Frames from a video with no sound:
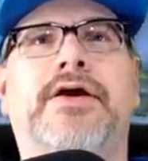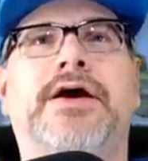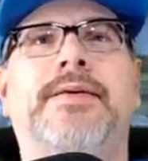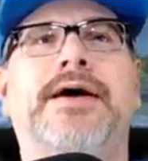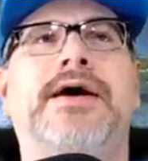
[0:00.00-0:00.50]

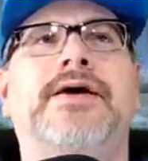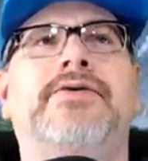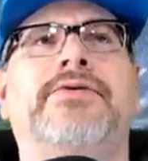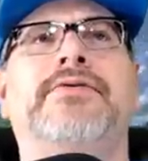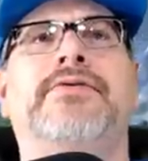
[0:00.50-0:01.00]
Come
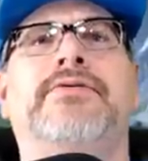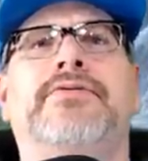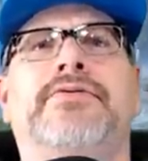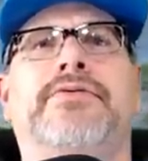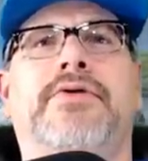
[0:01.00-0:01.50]
on!
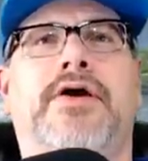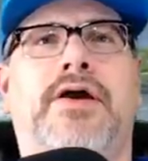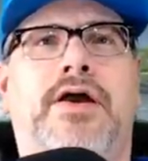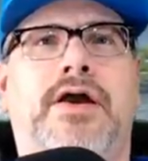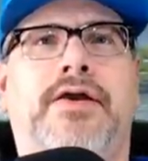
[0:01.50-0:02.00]

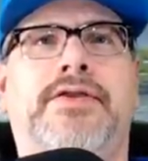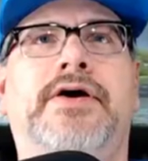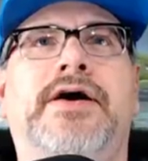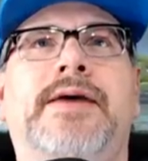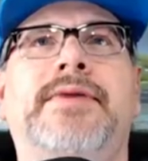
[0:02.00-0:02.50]

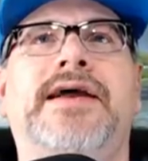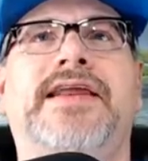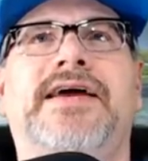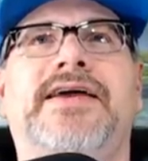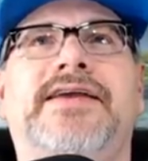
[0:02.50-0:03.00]
No, I'm not
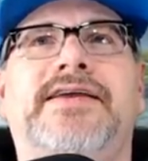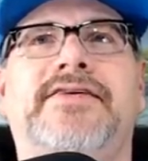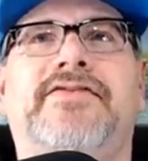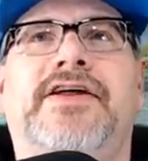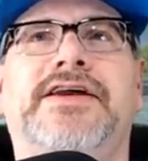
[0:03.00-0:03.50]

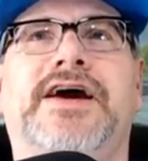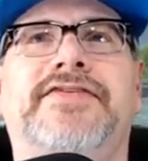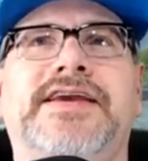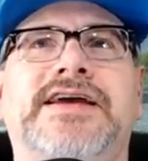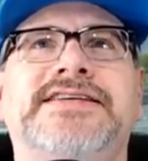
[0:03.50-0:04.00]
falling
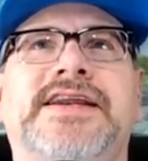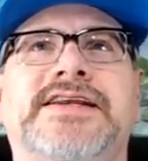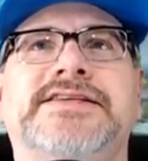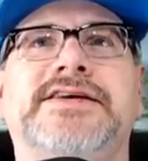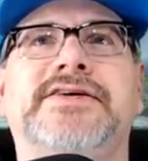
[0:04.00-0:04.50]
off the edge that
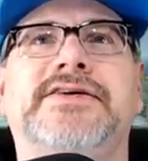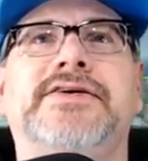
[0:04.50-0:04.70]
easy.